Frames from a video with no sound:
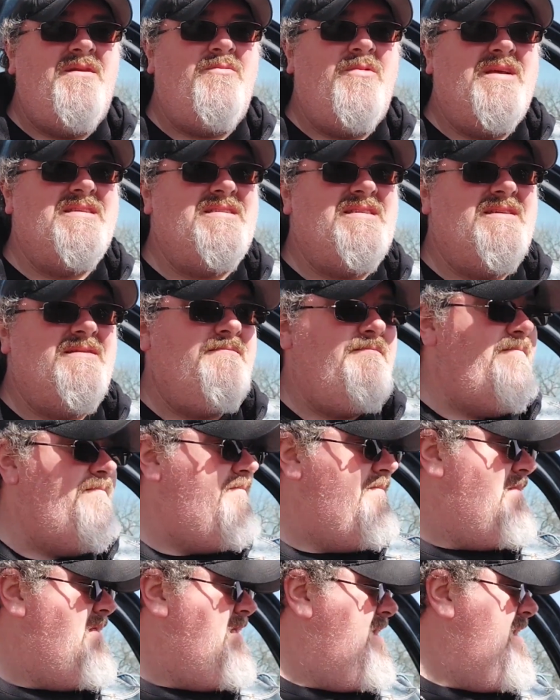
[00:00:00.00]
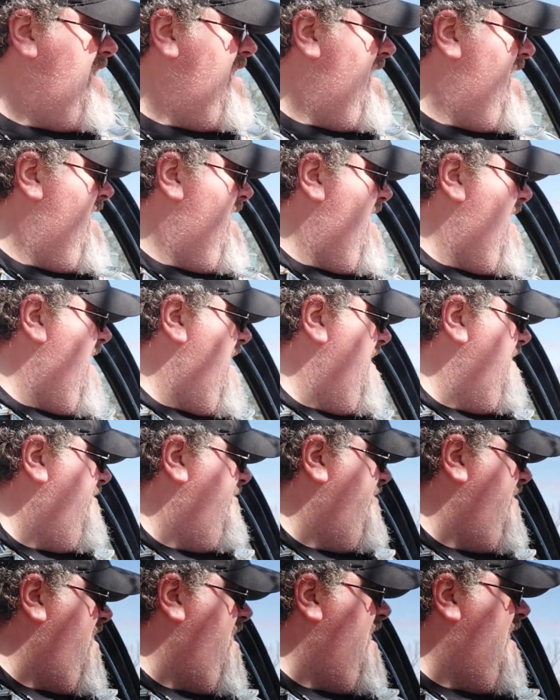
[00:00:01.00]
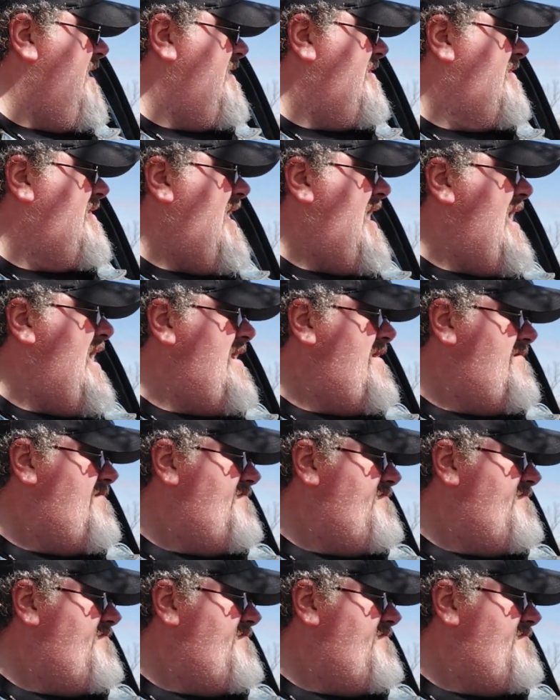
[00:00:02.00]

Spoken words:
wisdom, I thought that,